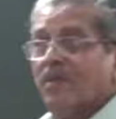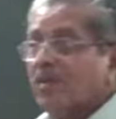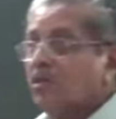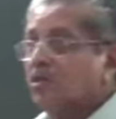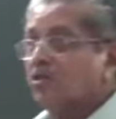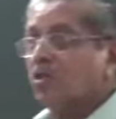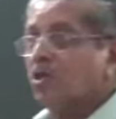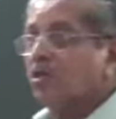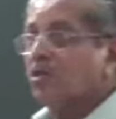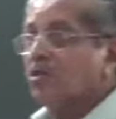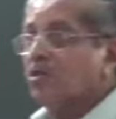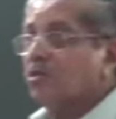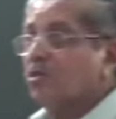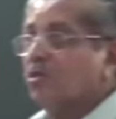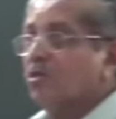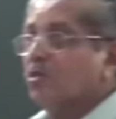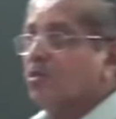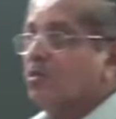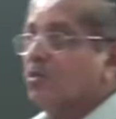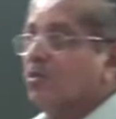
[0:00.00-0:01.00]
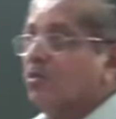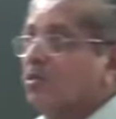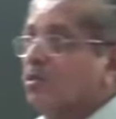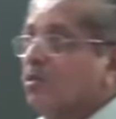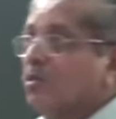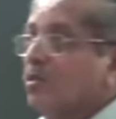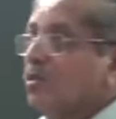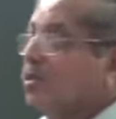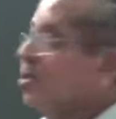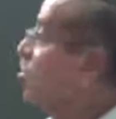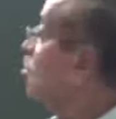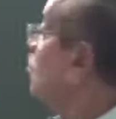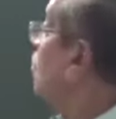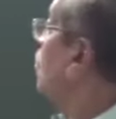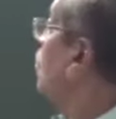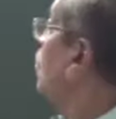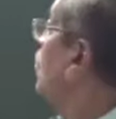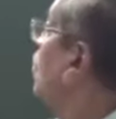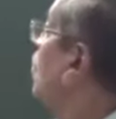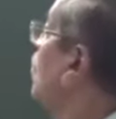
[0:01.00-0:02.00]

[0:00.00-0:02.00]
is it not? So,